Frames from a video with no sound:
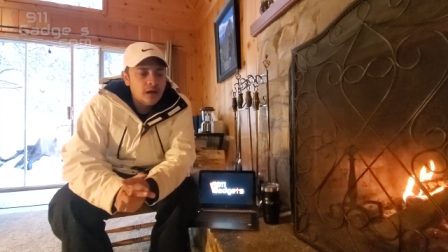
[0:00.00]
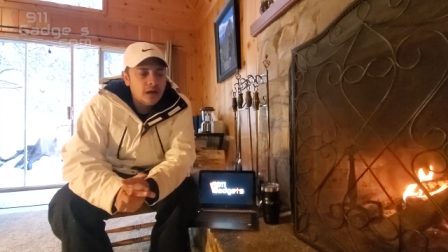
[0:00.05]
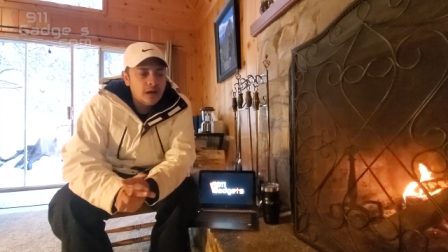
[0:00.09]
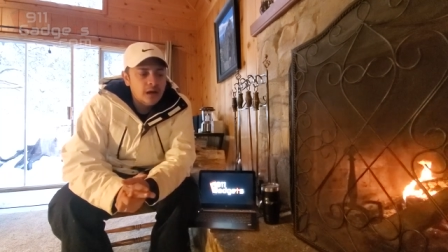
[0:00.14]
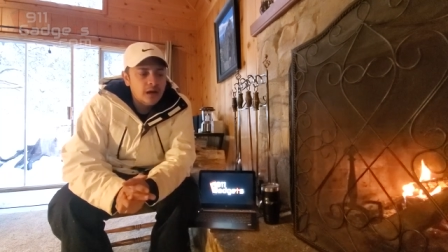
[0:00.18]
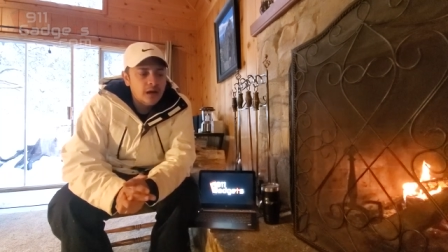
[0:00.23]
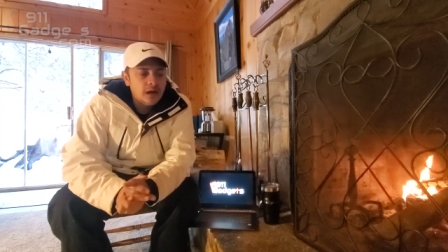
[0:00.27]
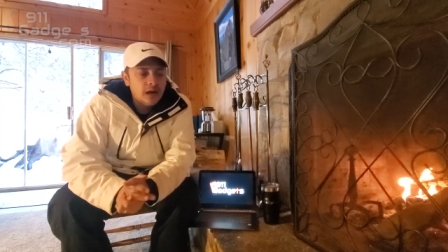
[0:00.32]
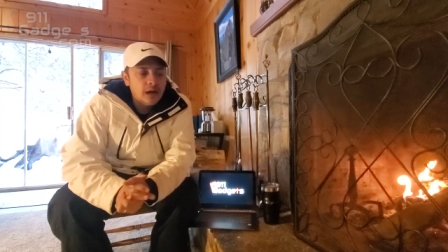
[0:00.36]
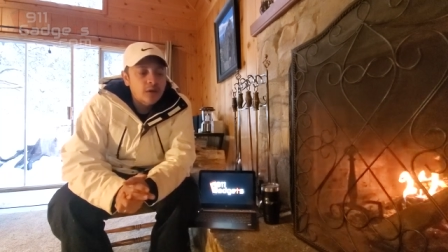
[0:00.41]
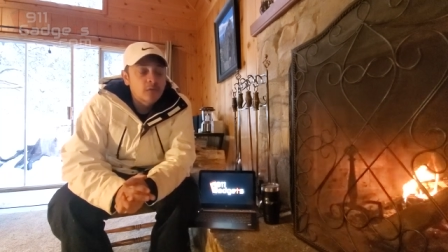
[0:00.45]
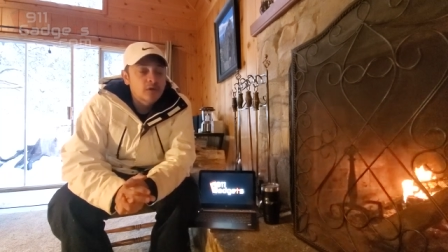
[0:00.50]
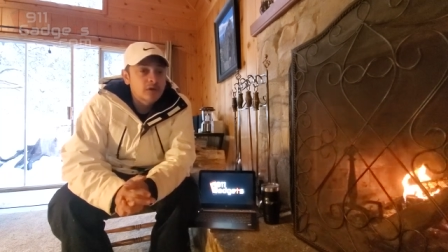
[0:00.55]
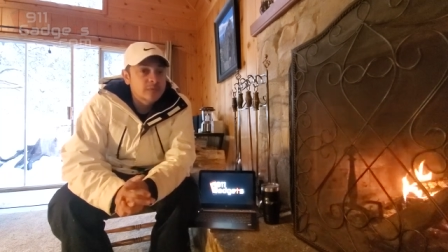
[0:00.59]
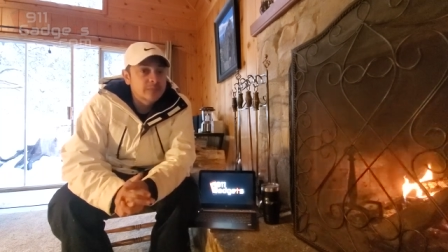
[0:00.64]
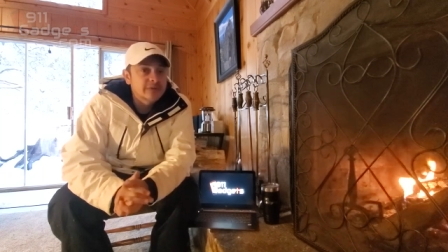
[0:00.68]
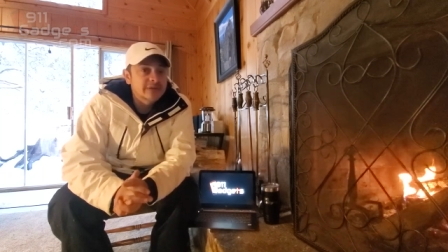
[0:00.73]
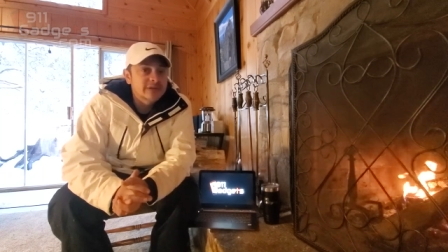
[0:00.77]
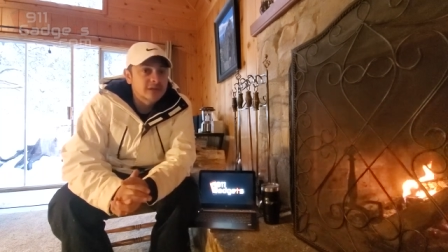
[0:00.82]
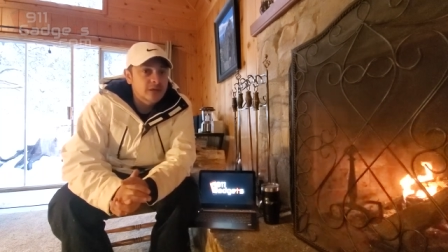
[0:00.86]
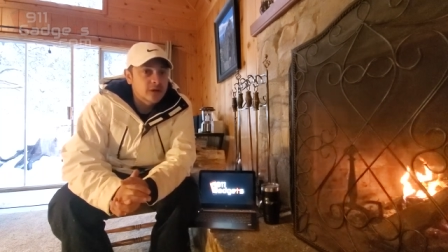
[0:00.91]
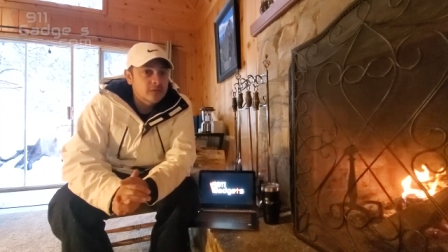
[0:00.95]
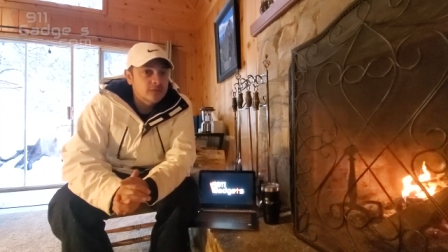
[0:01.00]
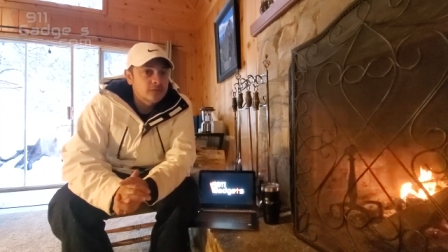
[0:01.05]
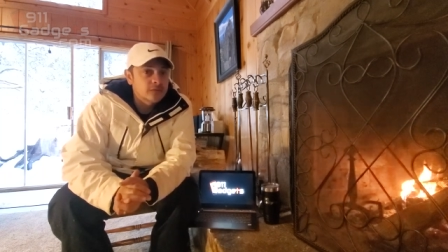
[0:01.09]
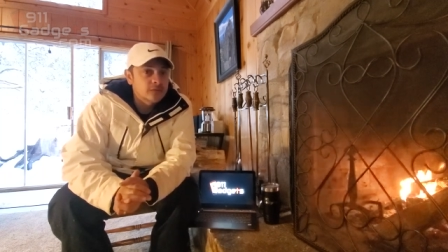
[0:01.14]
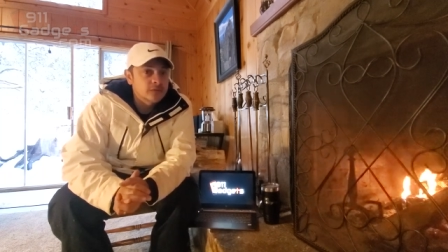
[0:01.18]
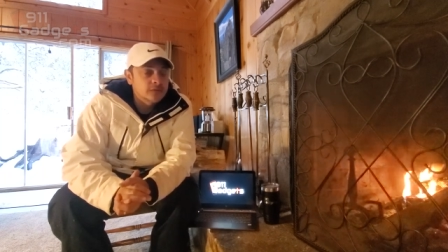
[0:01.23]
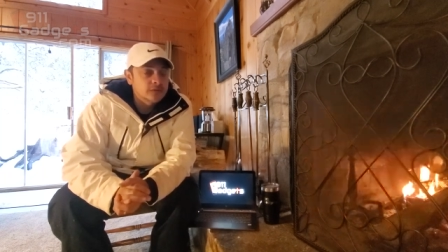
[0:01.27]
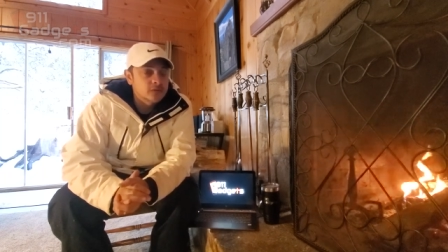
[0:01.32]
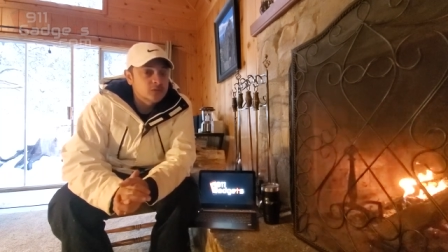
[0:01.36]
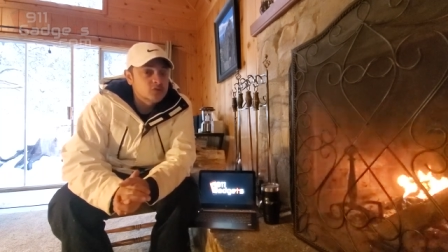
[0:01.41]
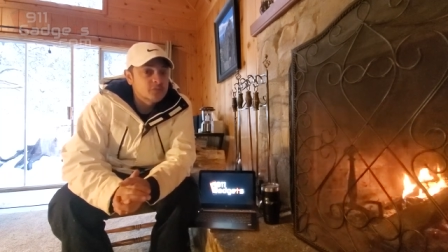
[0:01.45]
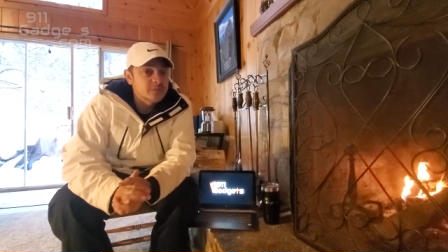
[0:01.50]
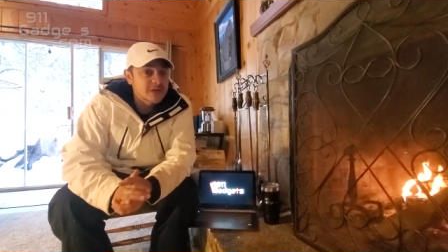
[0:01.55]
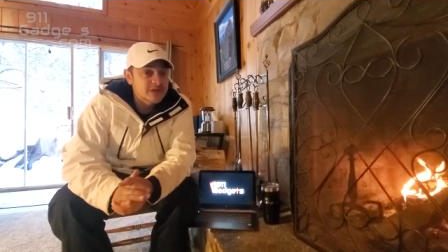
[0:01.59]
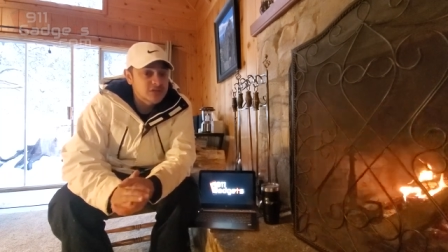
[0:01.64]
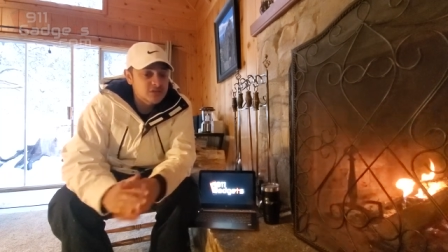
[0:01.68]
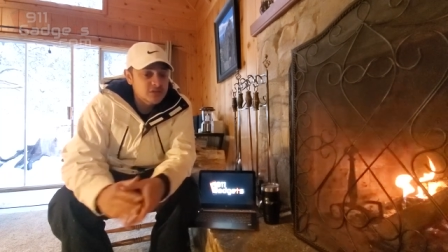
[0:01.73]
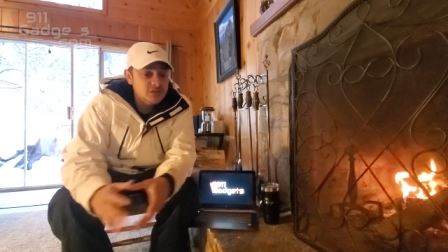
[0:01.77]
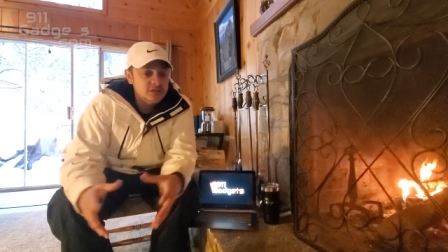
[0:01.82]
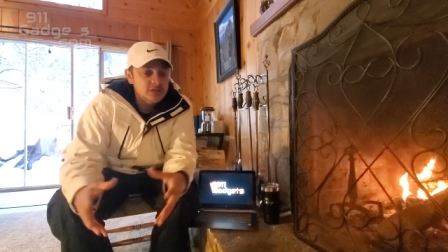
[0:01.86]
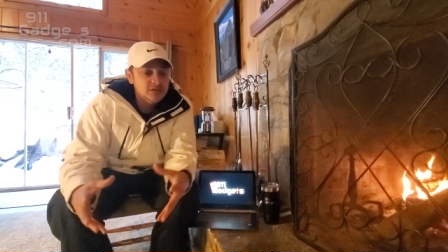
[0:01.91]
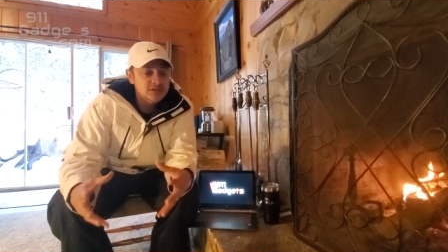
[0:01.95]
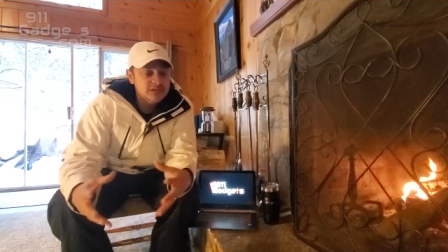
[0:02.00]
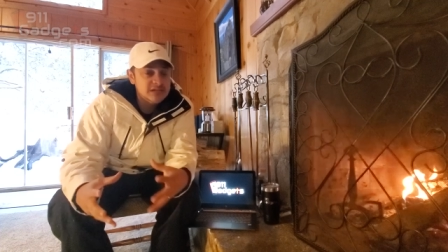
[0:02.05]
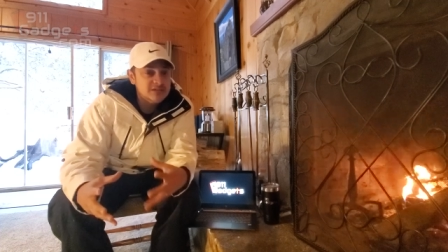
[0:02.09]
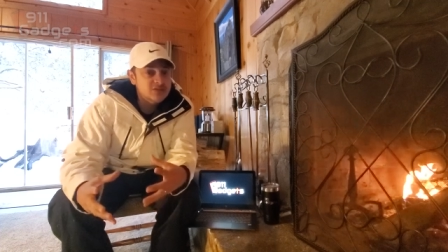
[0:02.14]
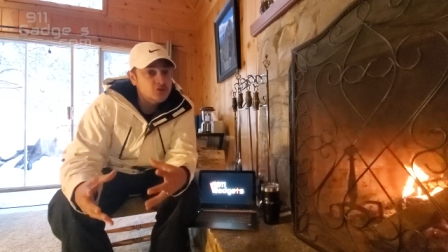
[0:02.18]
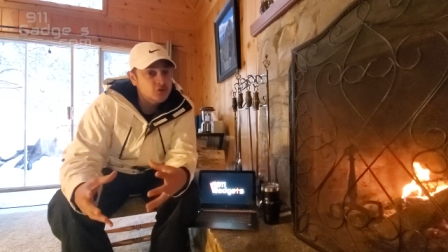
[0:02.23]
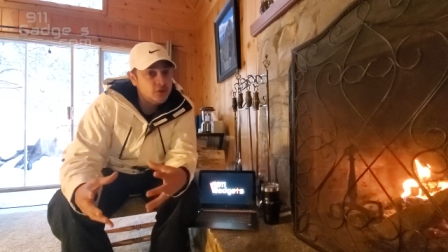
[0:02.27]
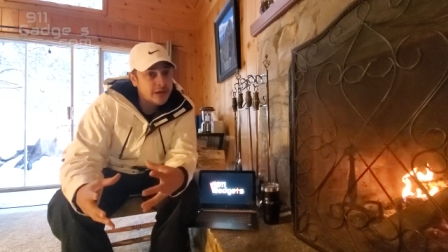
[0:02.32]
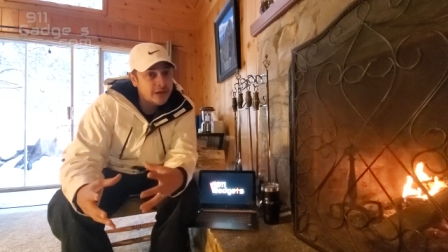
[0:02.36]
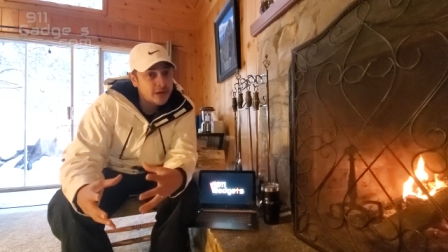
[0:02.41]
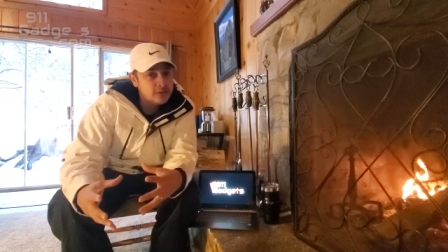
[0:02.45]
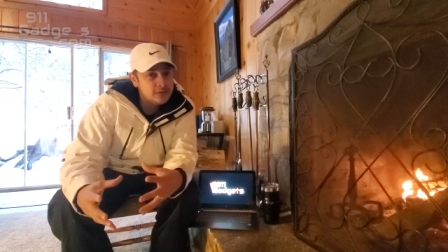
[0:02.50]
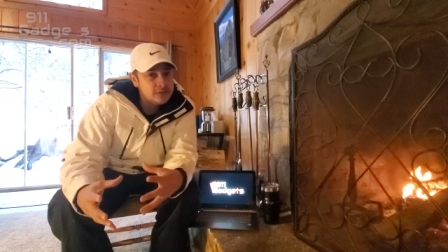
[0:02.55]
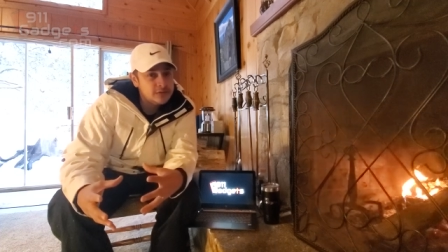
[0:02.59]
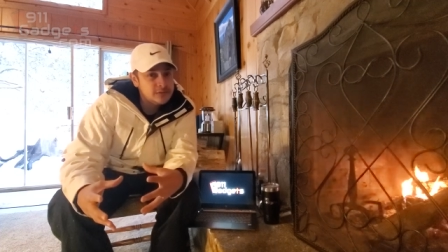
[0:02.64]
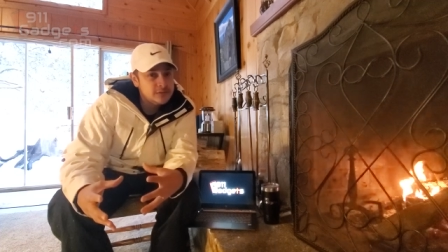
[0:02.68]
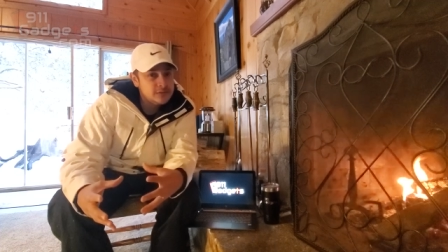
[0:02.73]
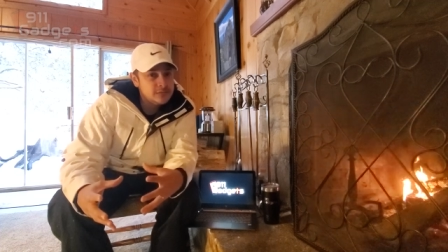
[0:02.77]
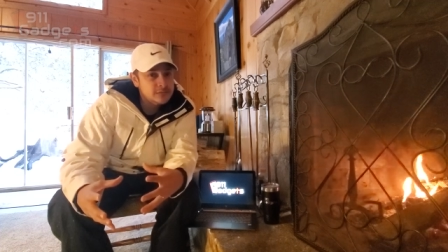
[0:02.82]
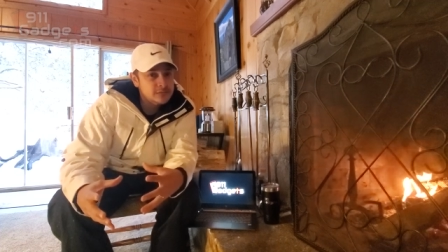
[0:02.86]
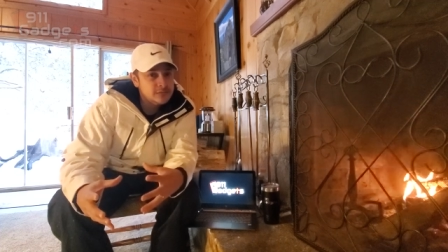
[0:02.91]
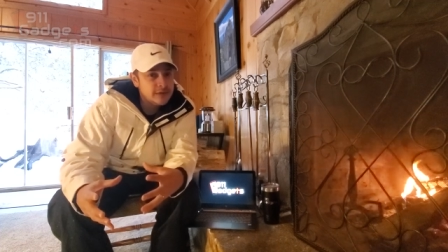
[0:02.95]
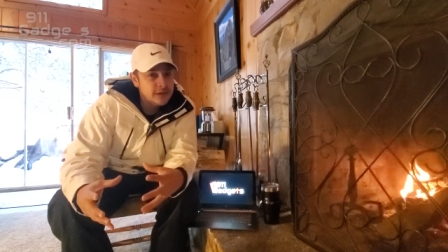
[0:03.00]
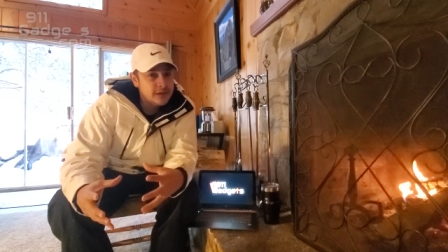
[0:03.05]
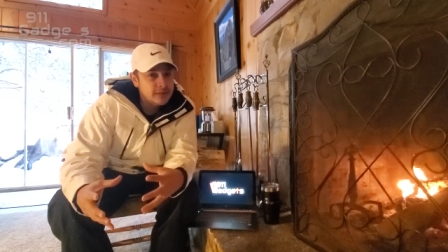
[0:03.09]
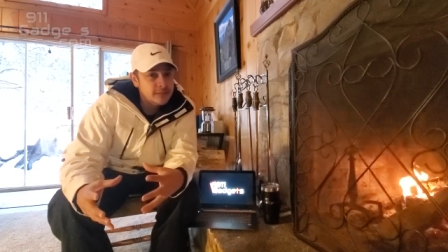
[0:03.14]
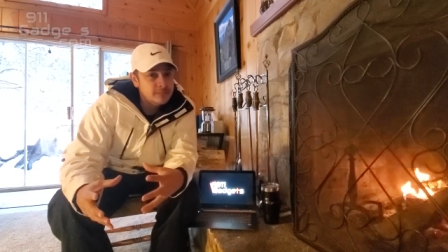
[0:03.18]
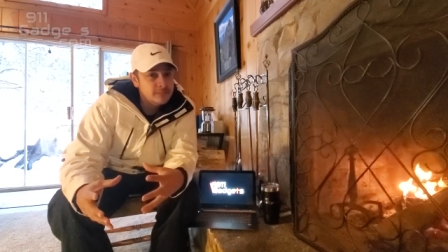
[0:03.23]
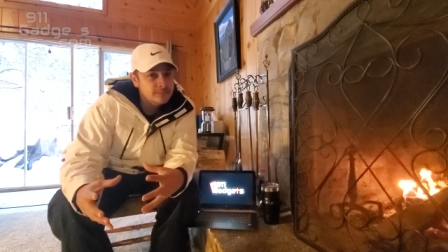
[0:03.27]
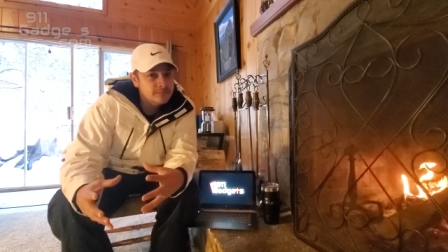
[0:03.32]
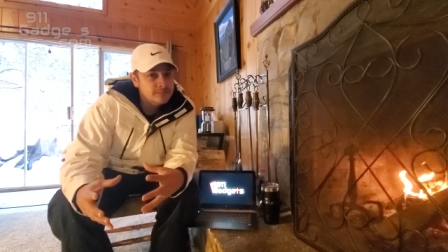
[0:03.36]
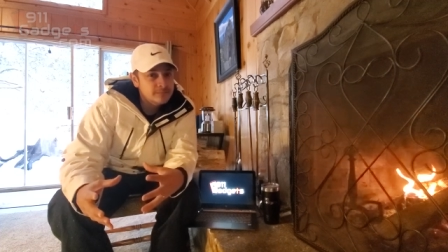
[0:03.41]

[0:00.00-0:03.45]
I, I want to be careful, you know, especially because that's your house, okay?